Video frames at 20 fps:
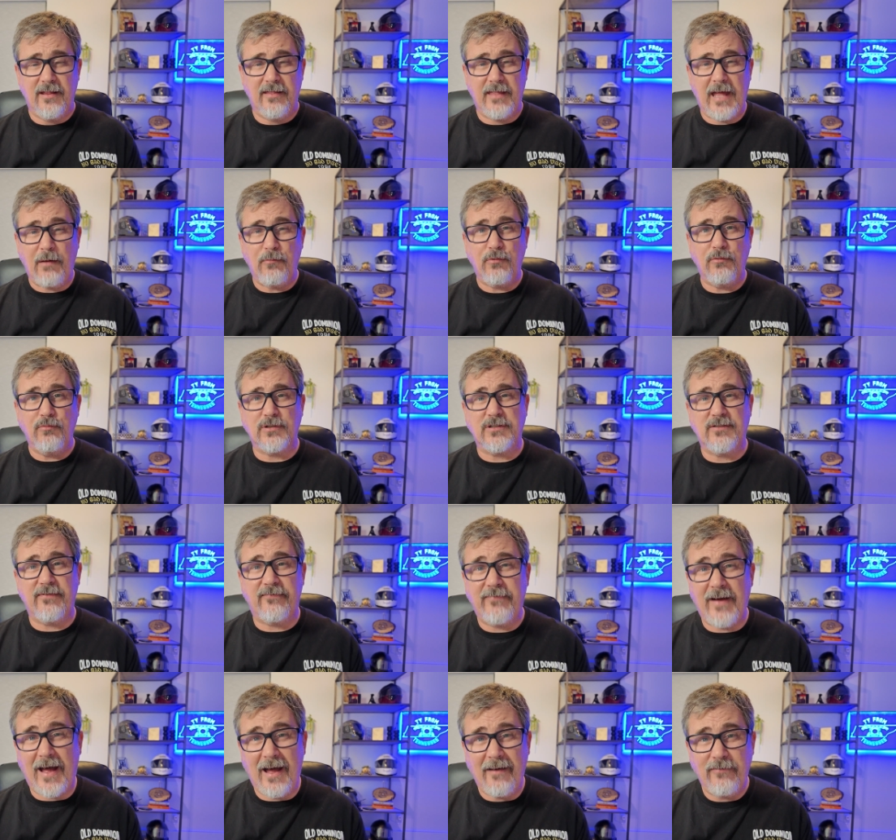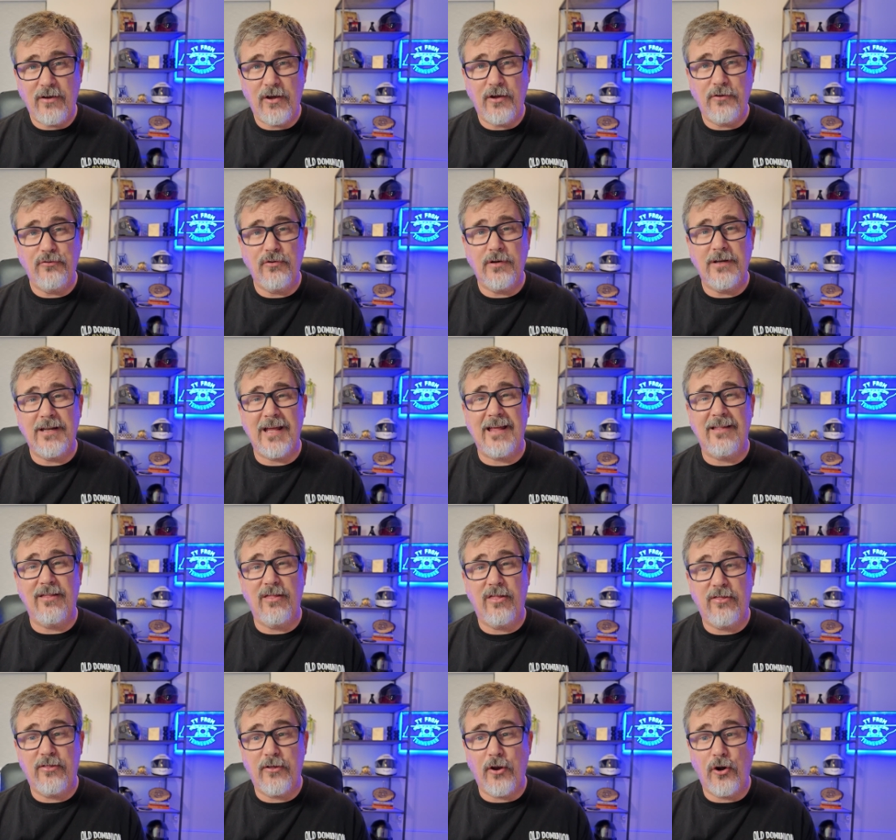That one was
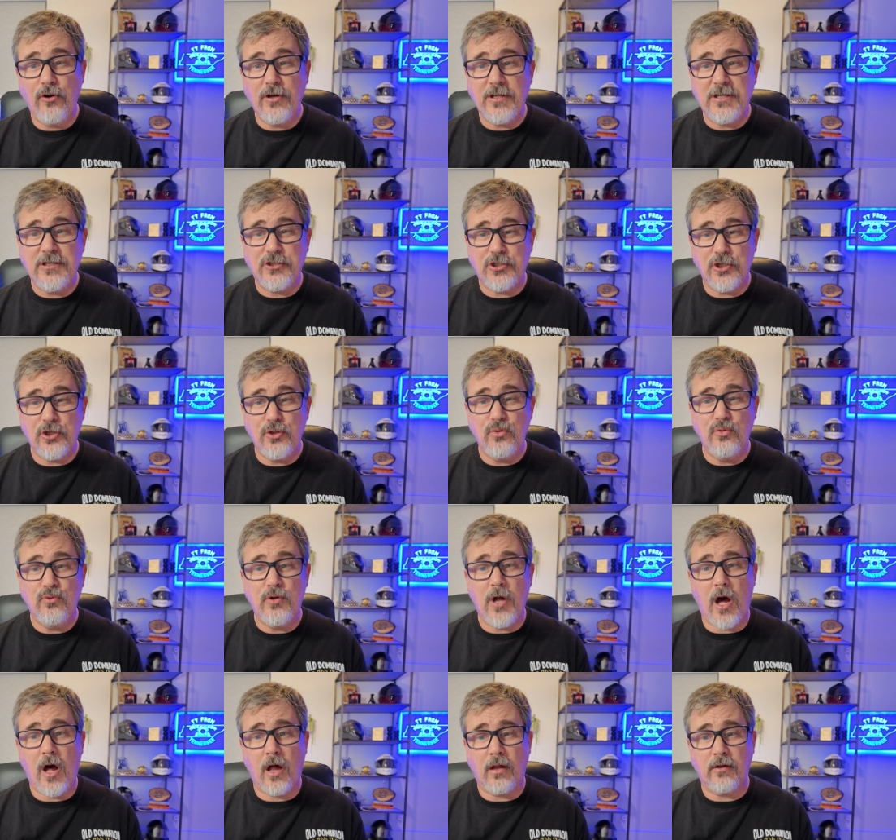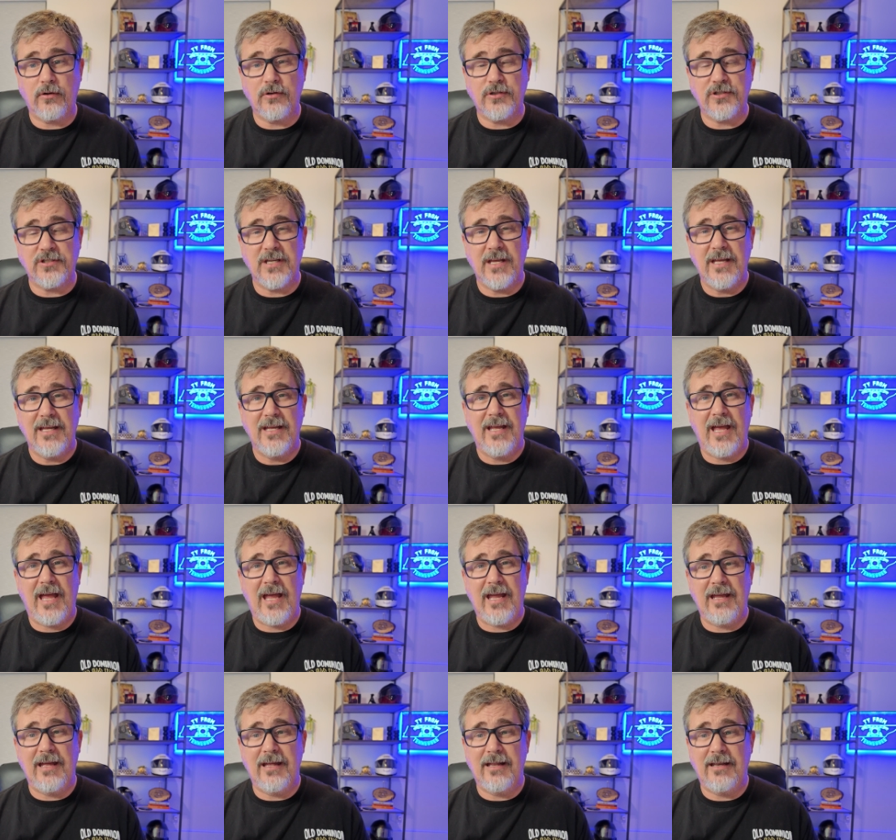
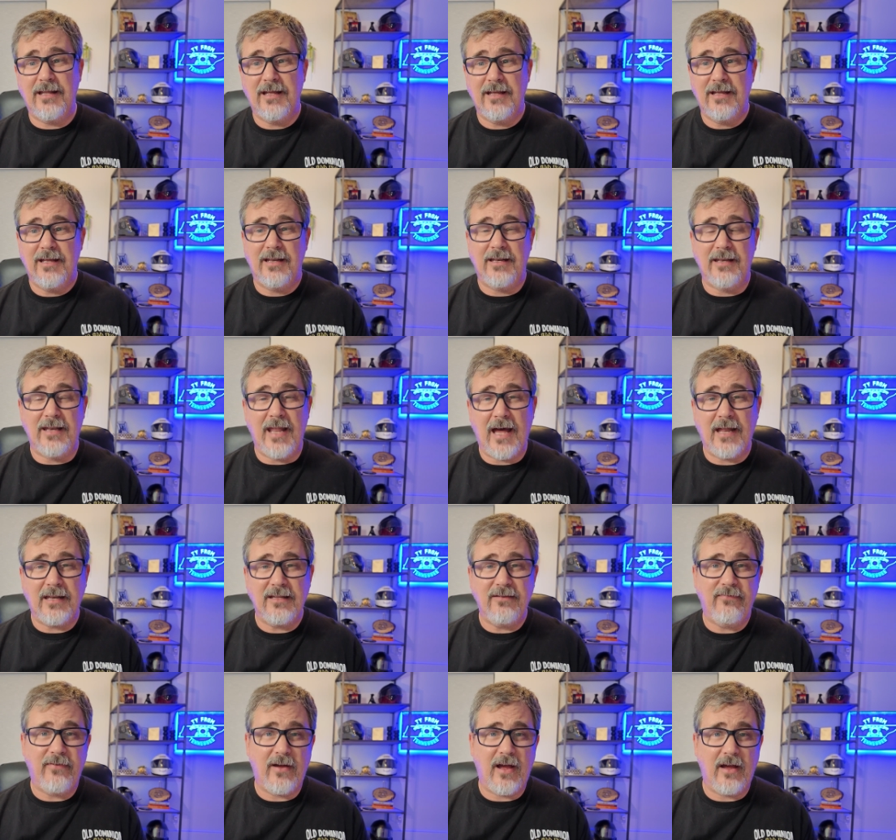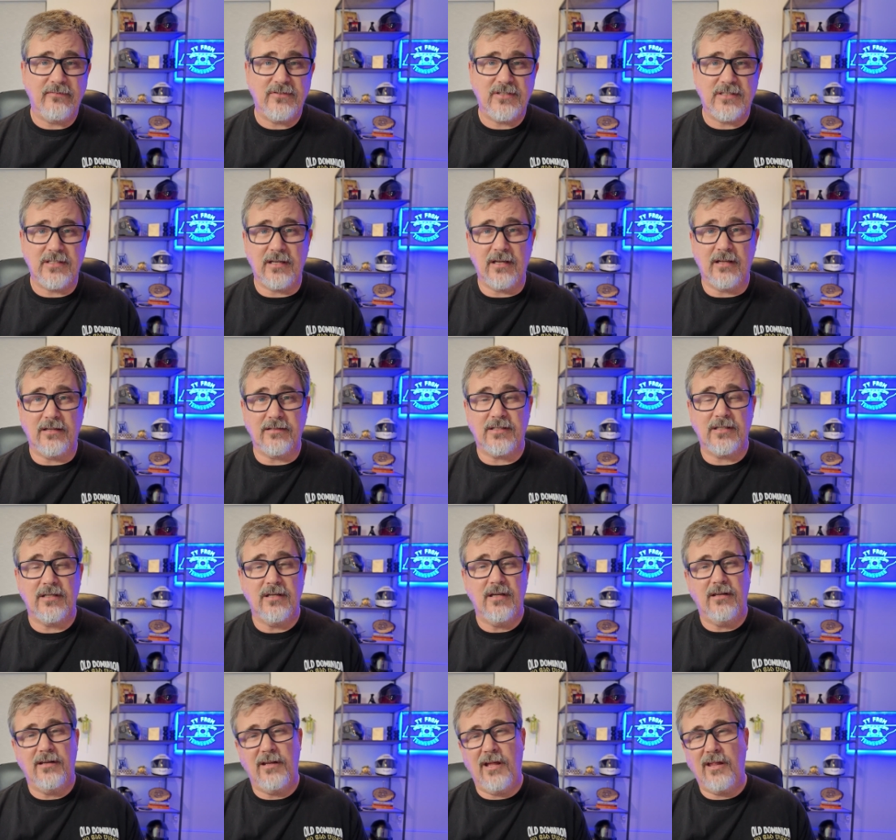$532.95.
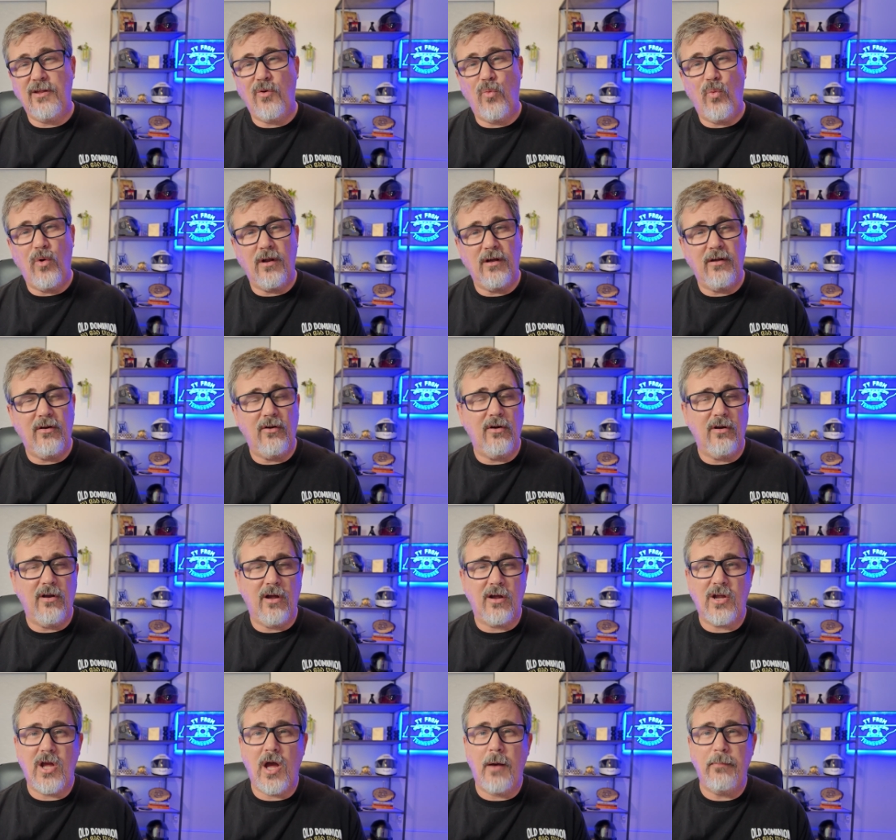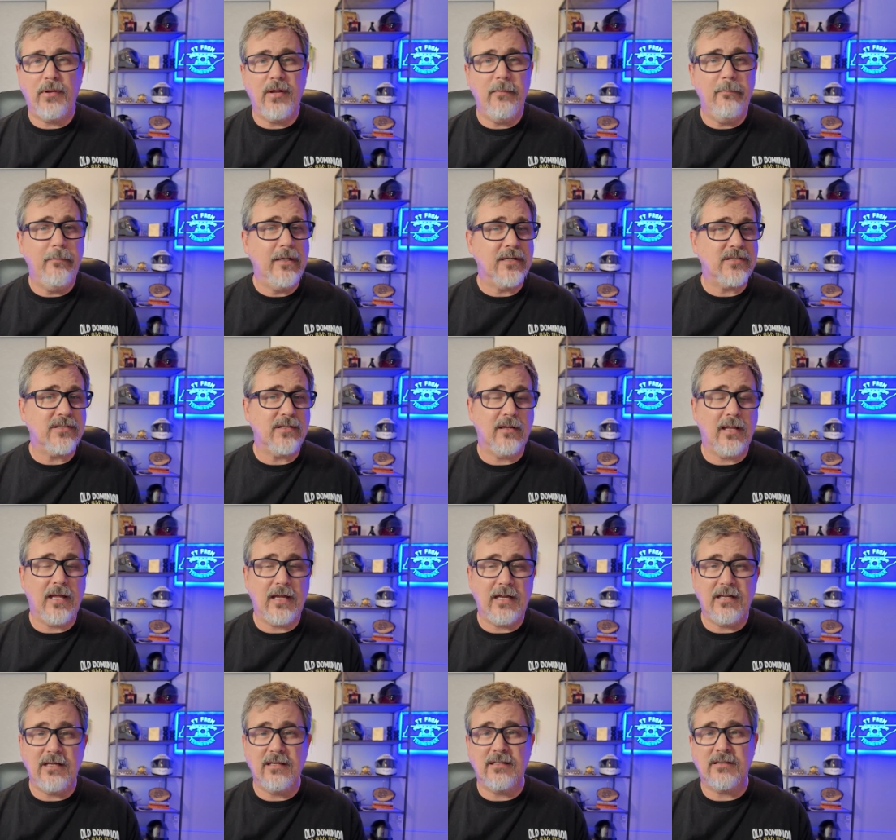Now, there were a couple of
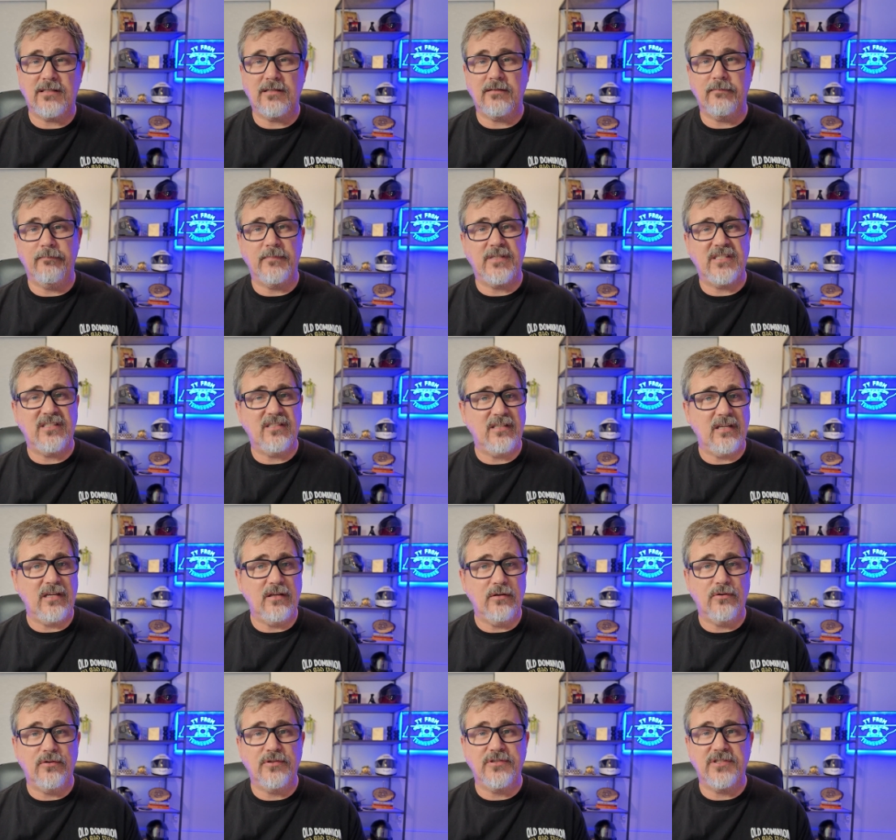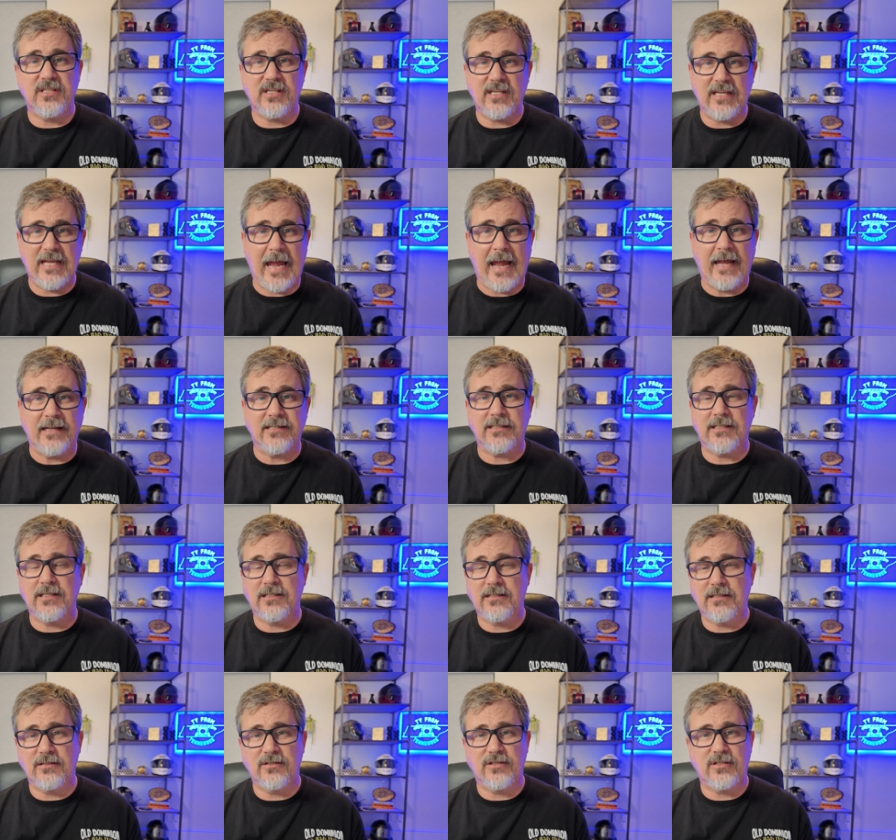miscellaneous seals and
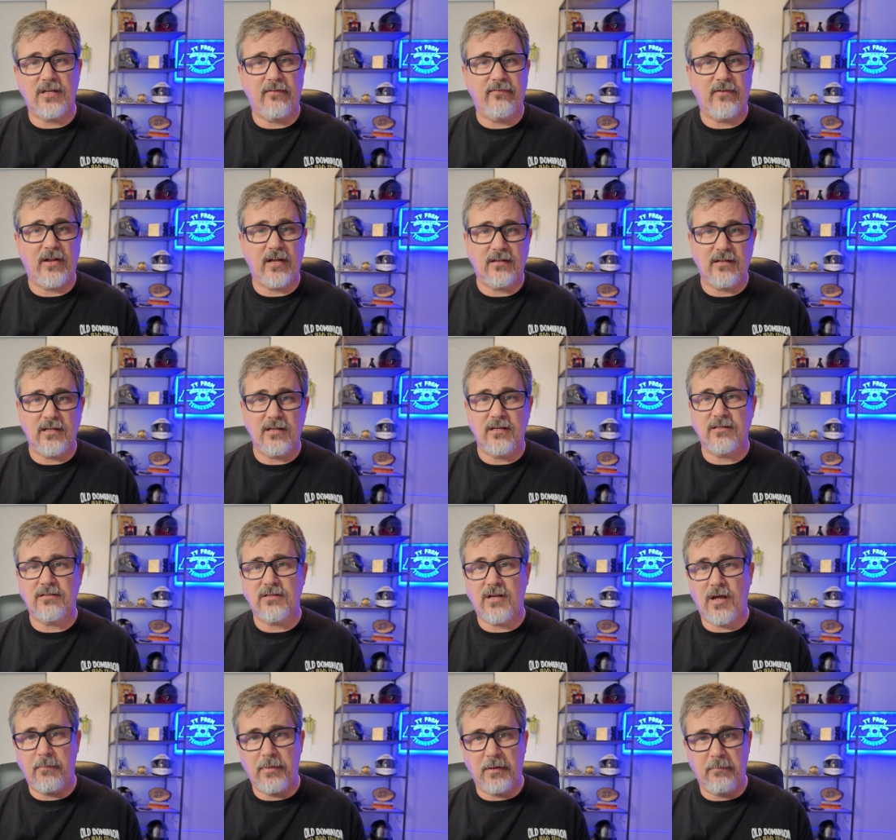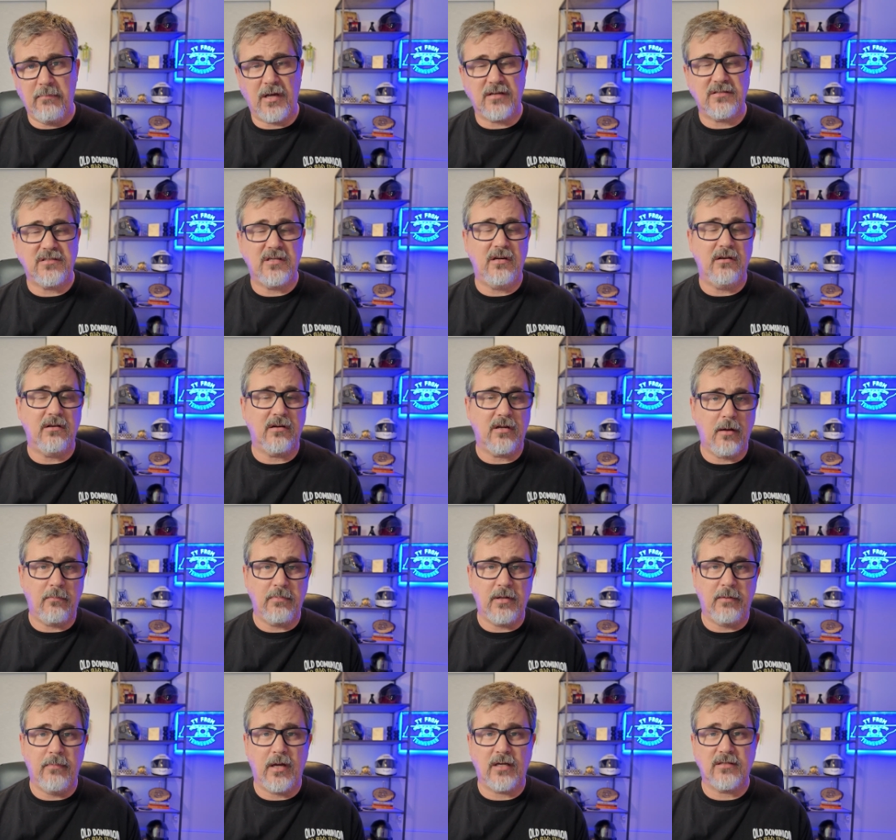gaskets and stuff like this, a couple of bucks here, a
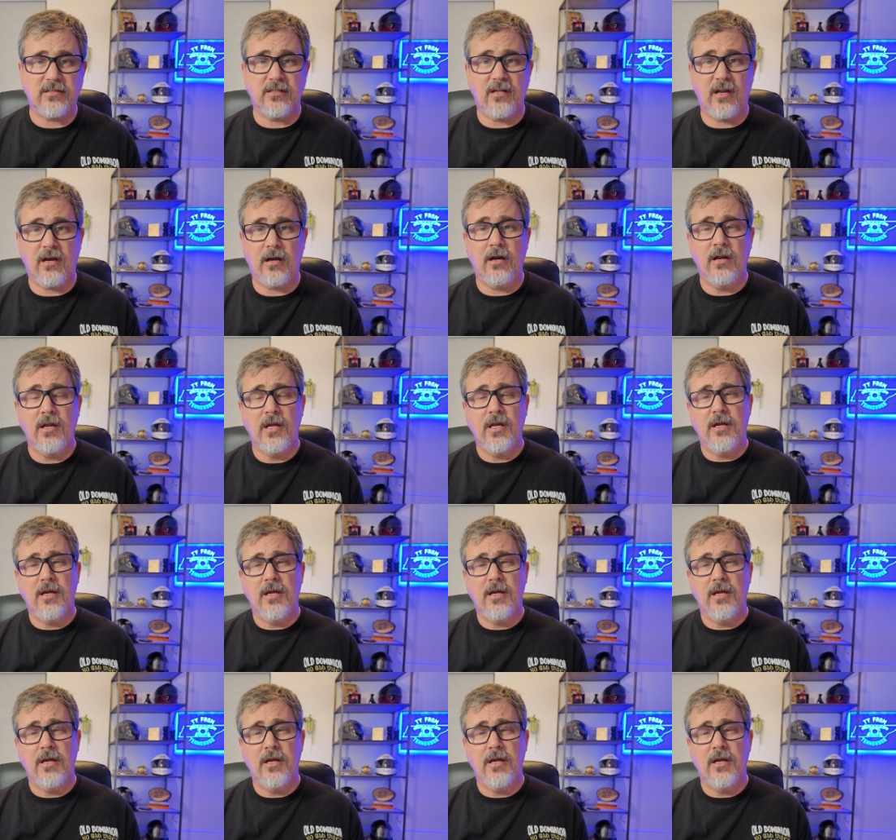couple of bucks there,